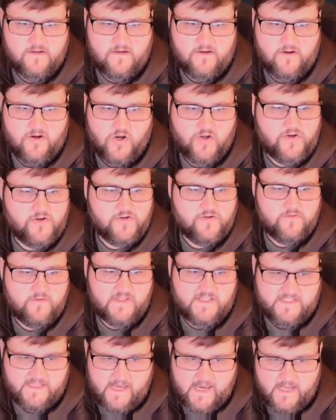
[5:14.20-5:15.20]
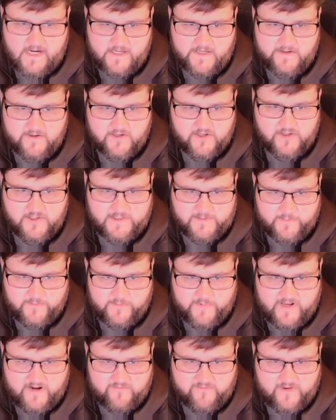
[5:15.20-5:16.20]
All you're doing is adding your charisma
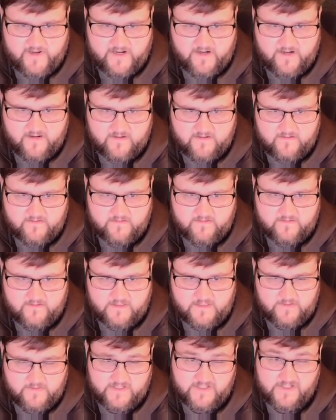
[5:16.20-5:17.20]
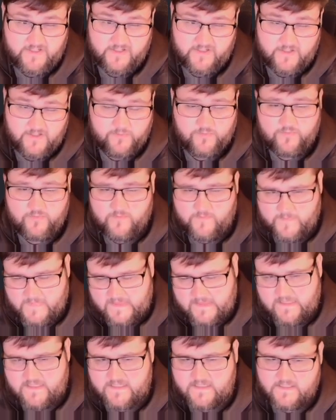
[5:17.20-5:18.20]
modifier, which
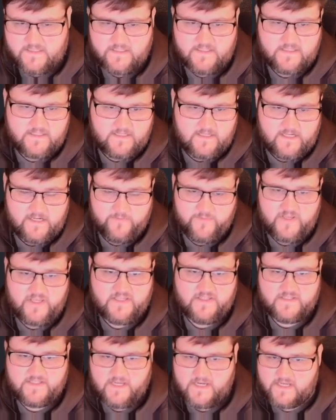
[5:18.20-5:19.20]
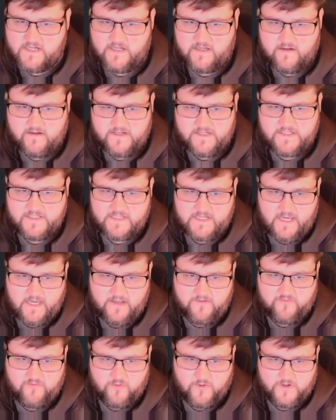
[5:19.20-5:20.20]
since it's going to be a secondary
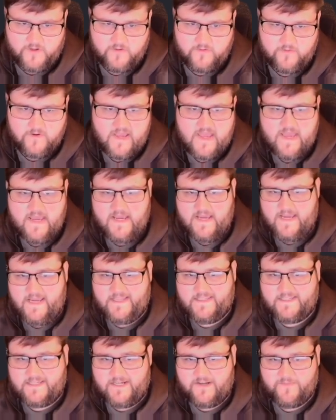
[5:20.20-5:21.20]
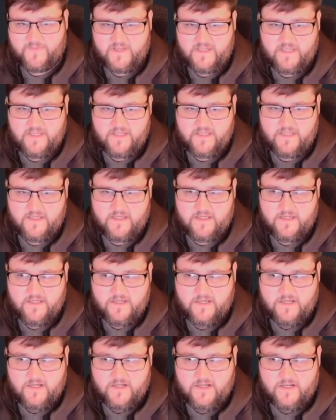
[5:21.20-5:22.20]
stat for you, it's going to be
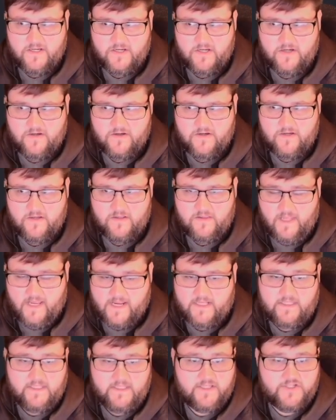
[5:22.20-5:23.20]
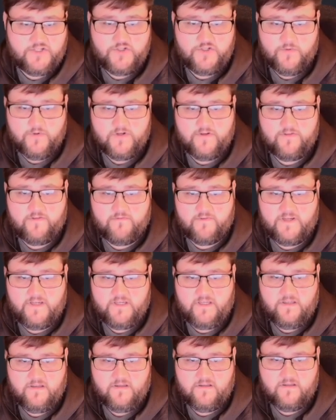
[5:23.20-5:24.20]
likely a 2 or a
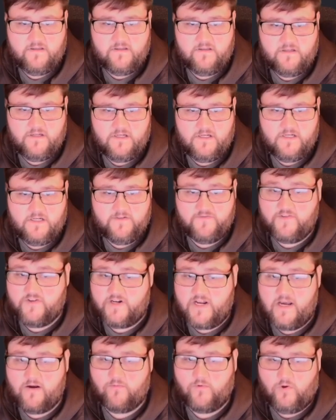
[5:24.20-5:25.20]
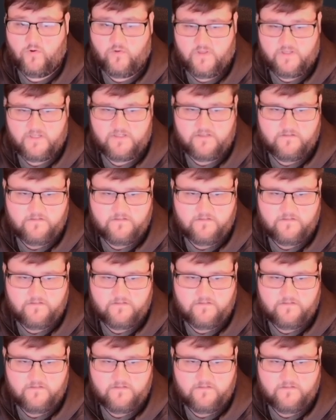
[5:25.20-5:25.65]
3 if you're not rolling.